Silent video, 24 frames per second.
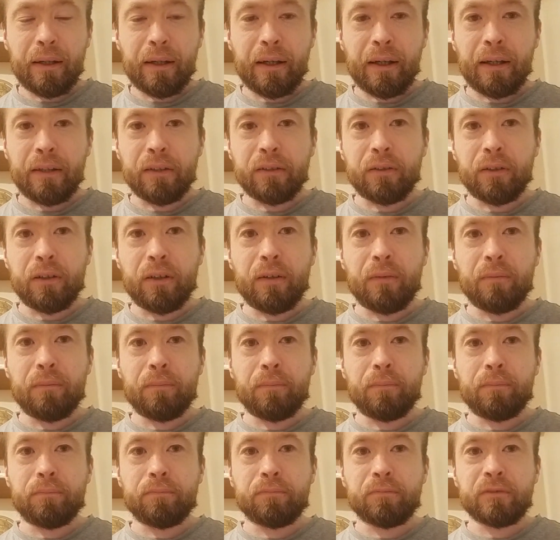And
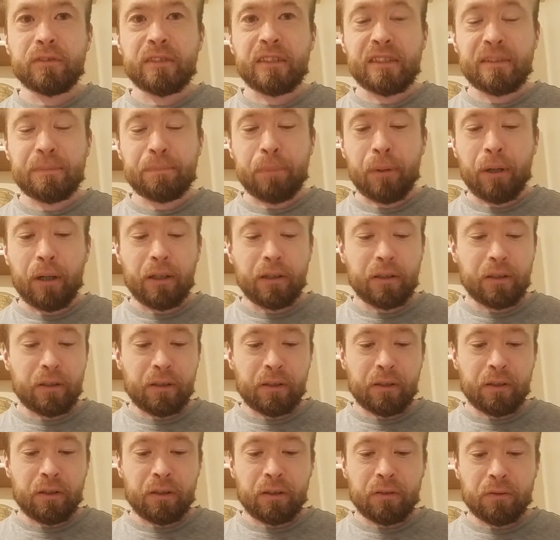despite
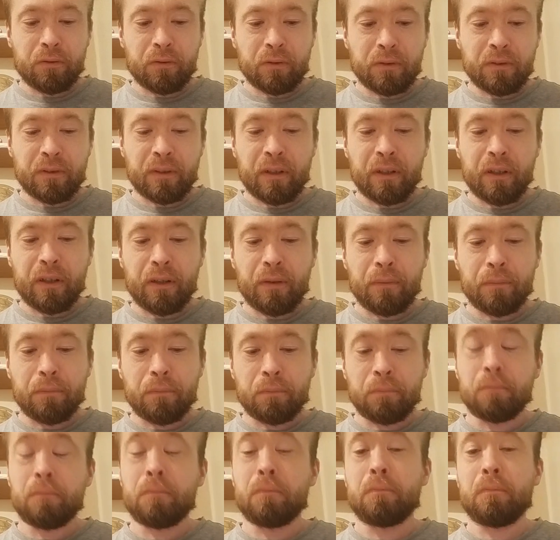the
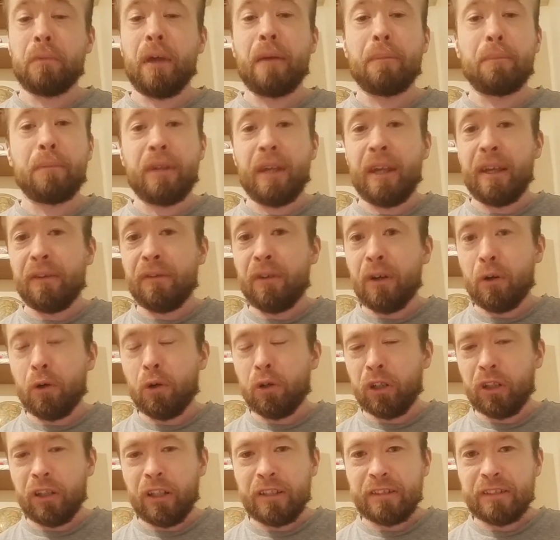NBA
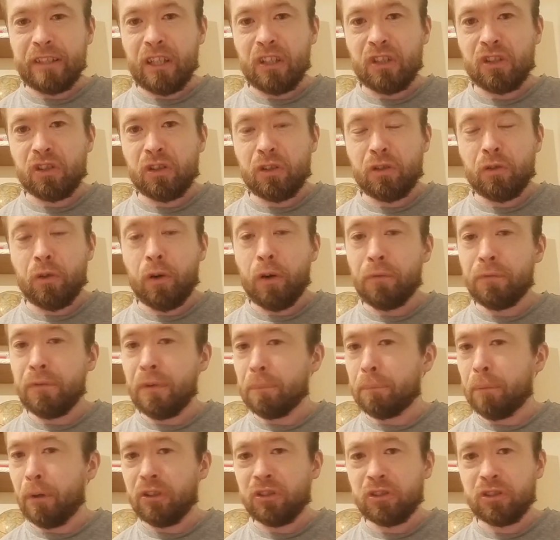organisation of the
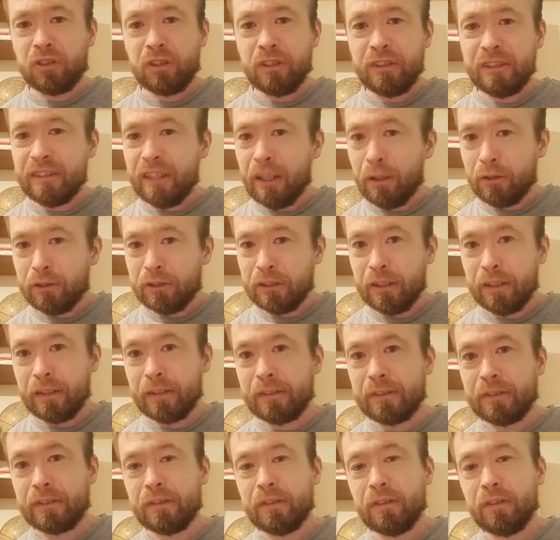Boston
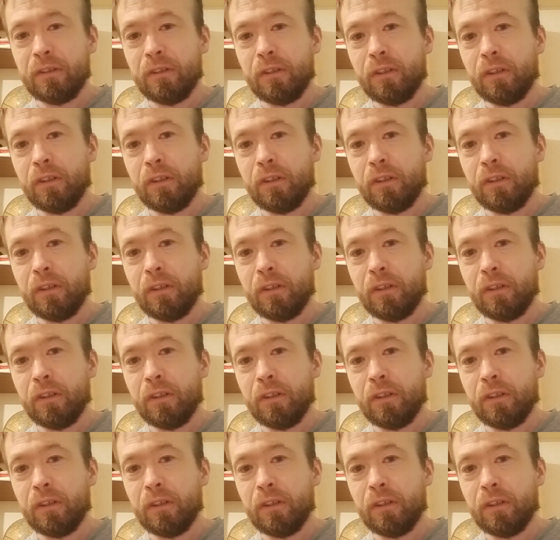Celtics,